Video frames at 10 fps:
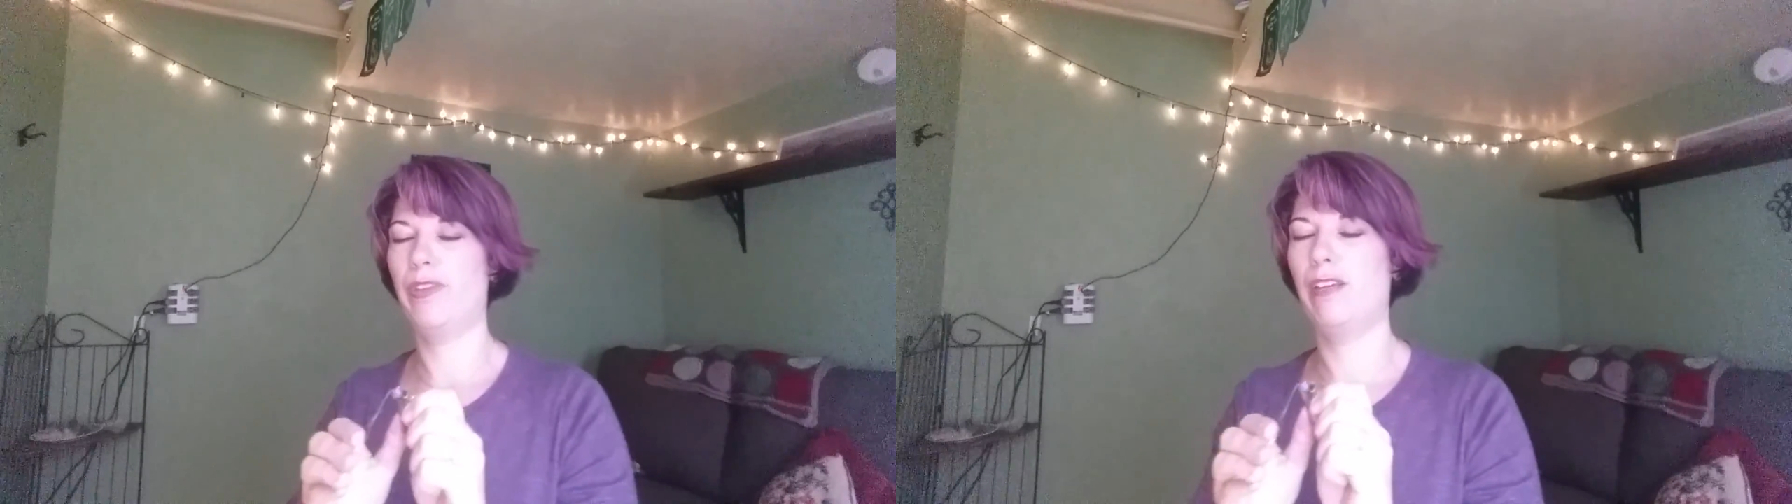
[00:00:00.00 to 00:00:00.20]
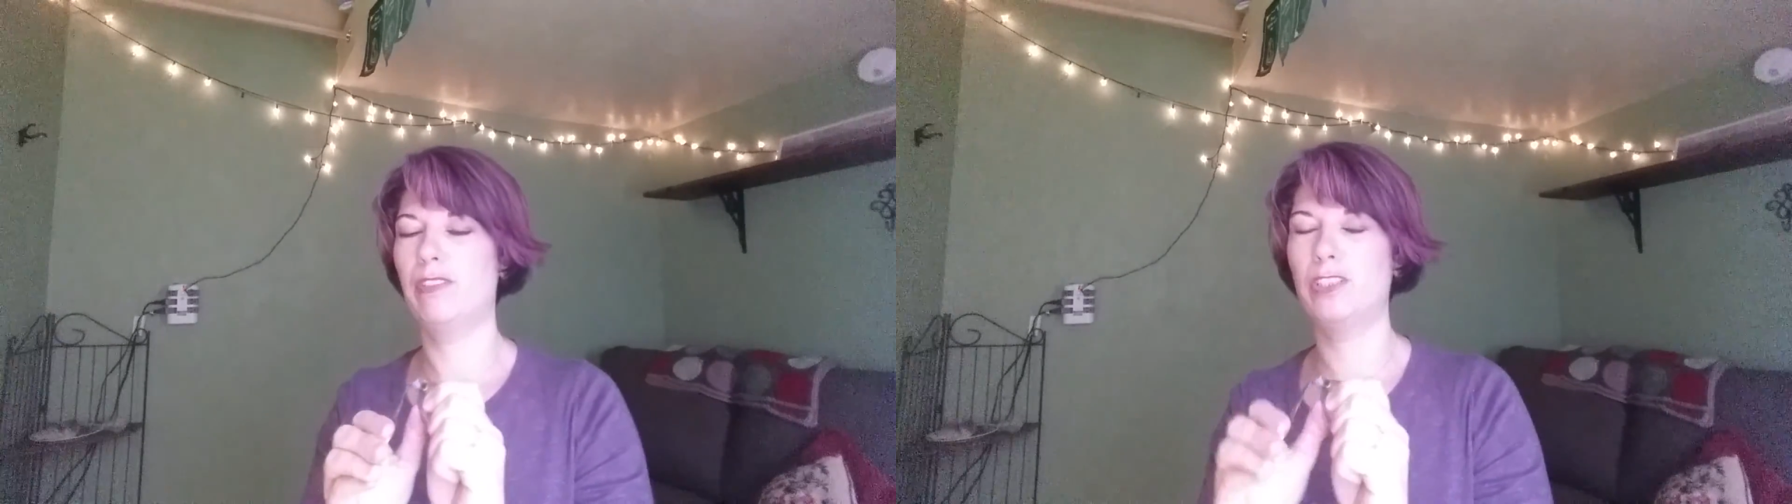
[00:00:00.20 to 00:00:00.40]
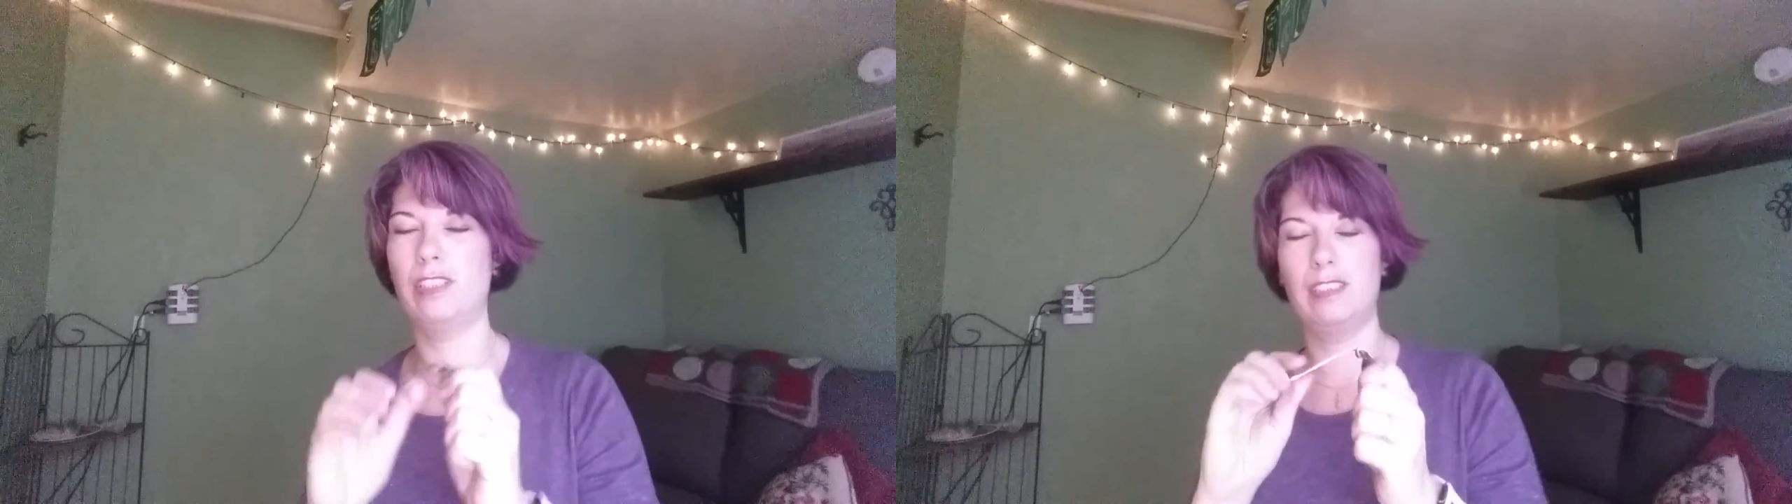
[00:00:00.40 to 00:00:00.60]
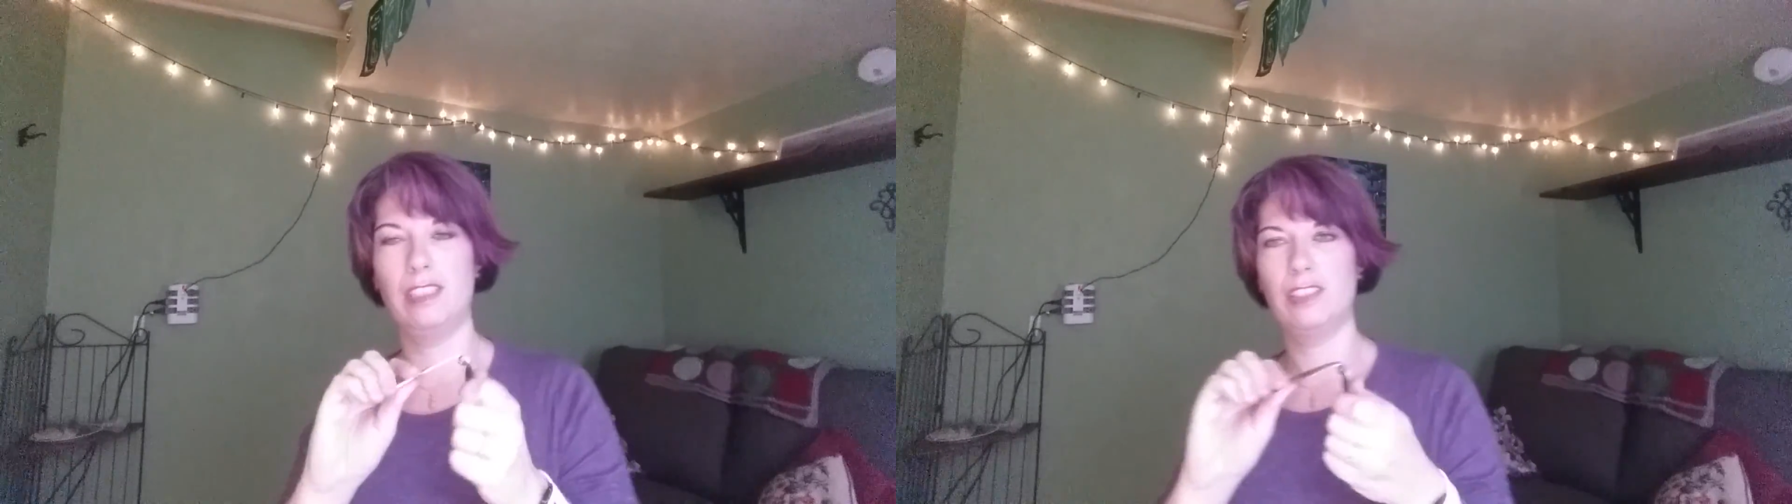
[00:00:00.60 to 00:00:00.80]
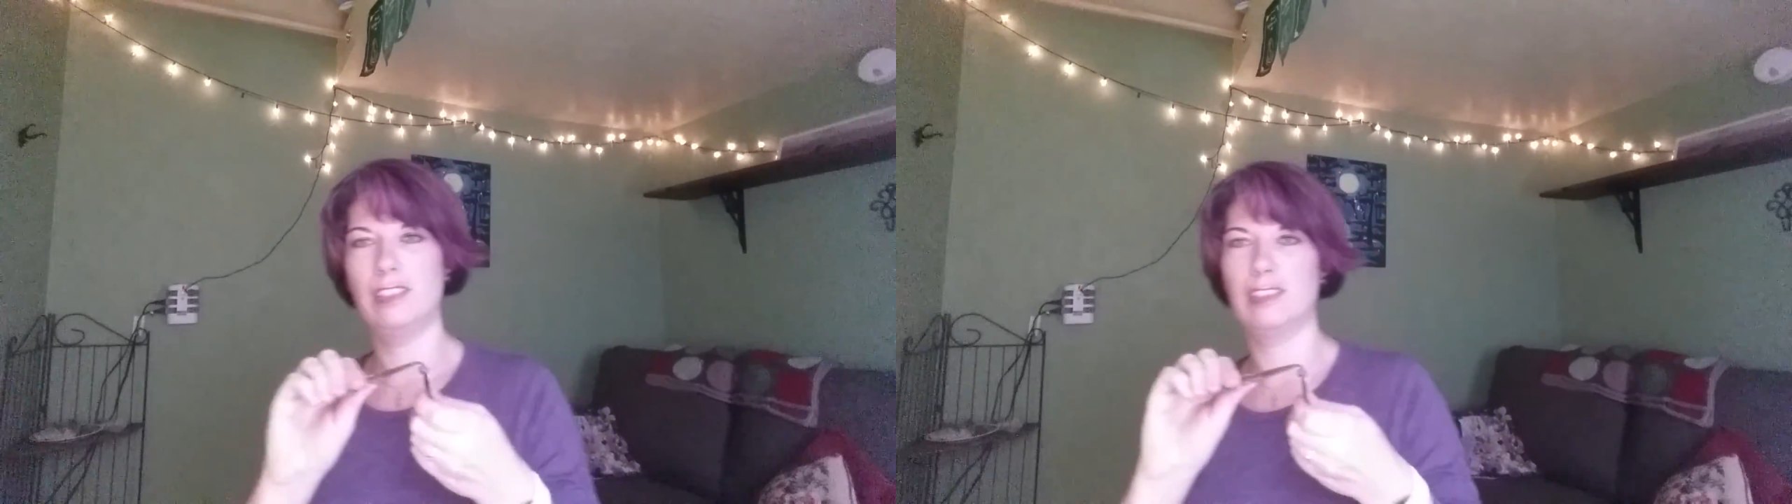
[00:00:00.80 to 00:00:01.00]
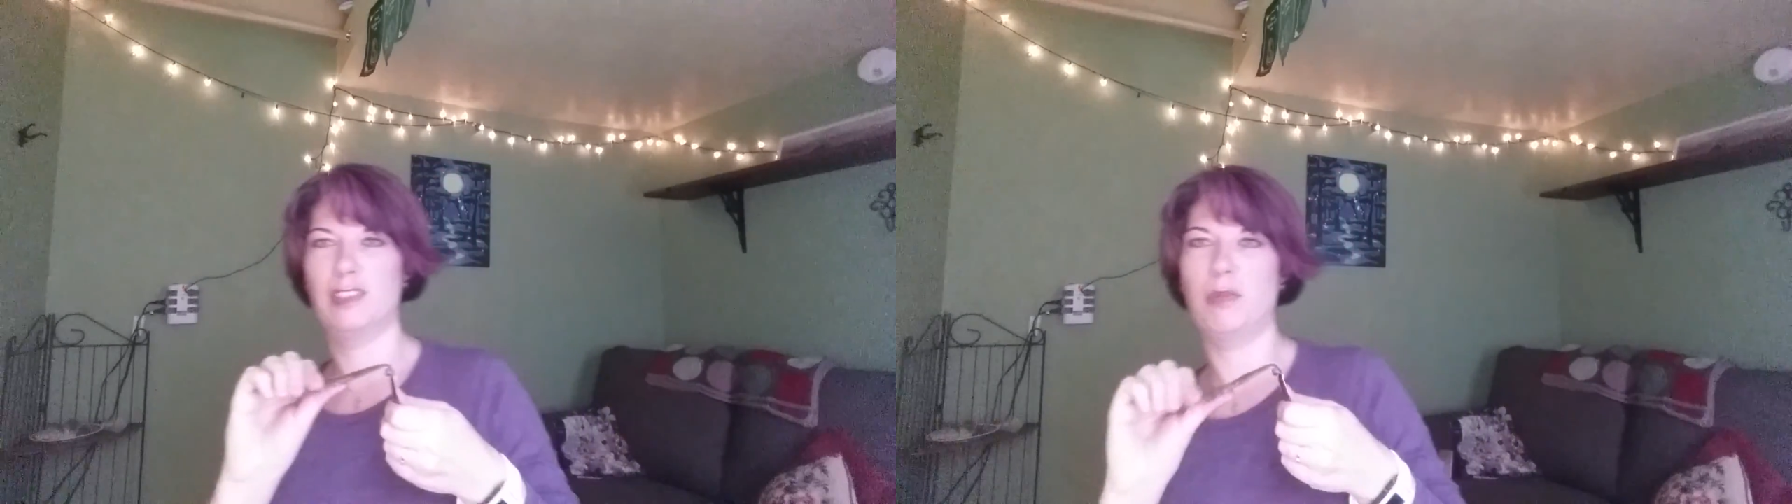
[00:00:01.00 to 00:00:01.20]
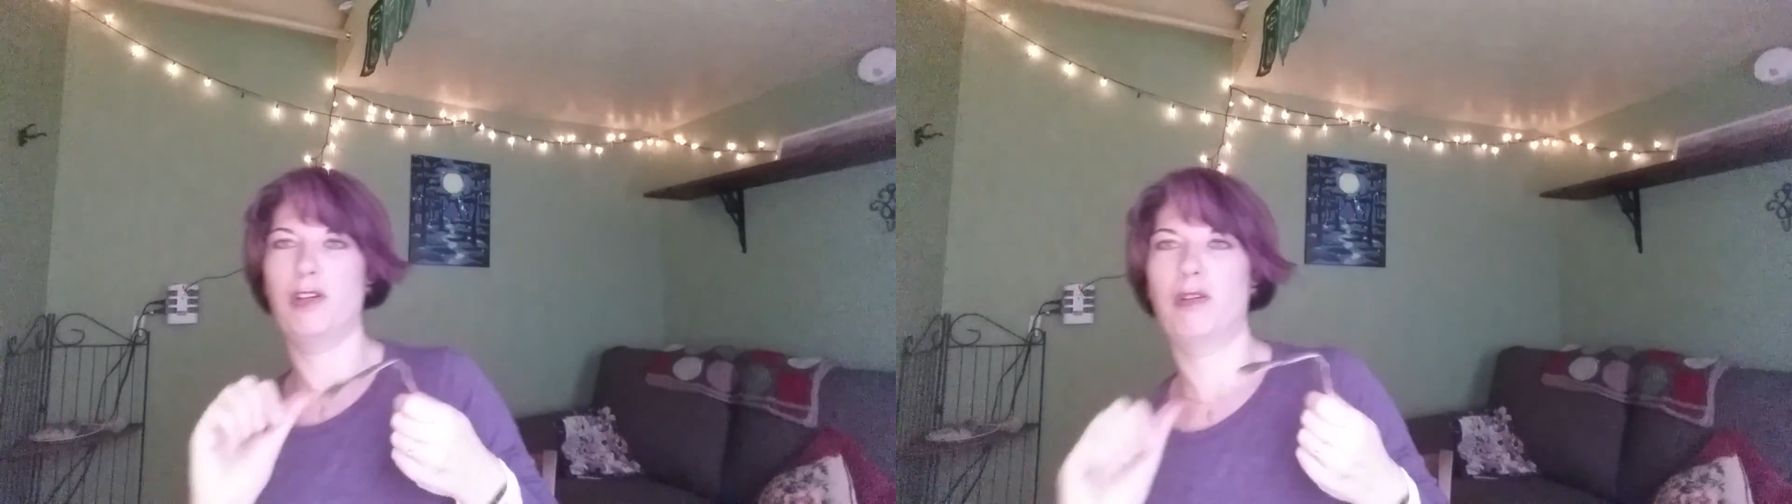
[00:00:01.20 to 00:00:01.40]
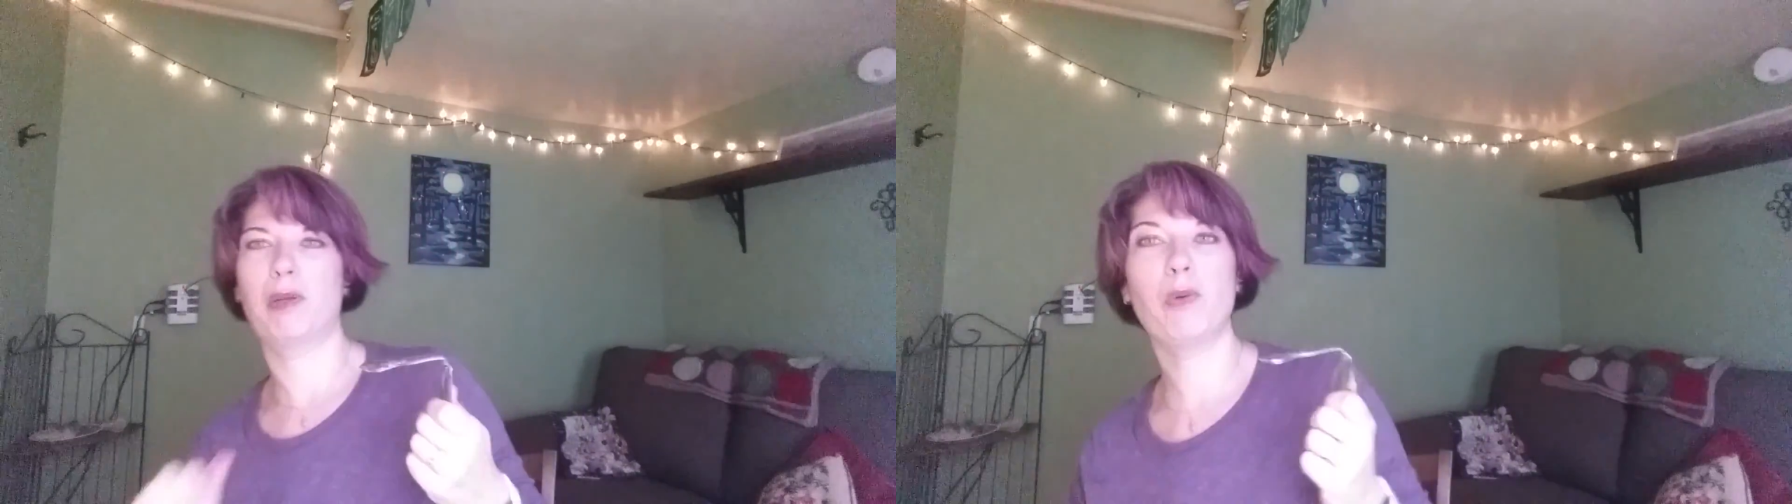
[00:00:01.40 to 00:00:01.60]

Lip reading: that visualization doesn't appear to be